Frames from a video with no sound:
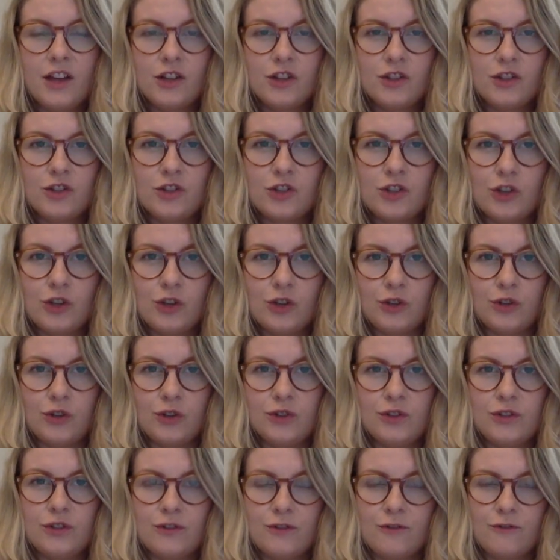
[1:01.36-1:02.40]

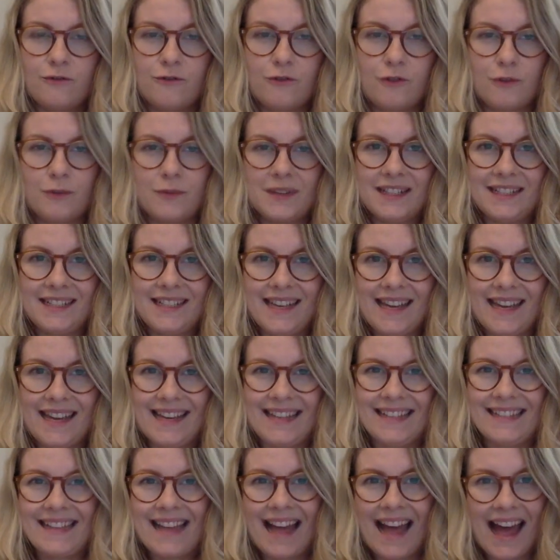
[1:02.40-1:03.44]
choose from the
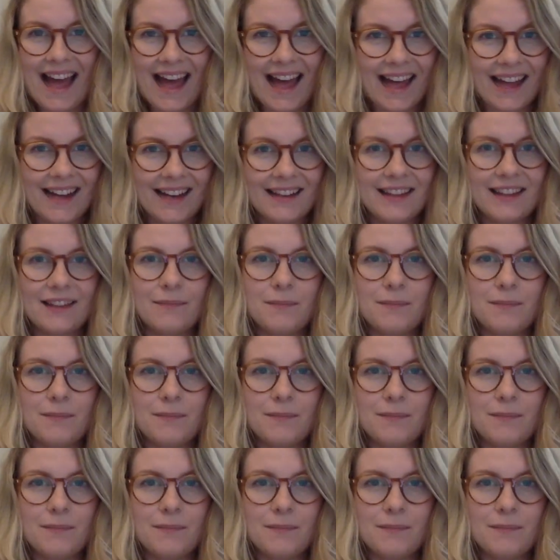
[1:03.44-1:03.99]
days and the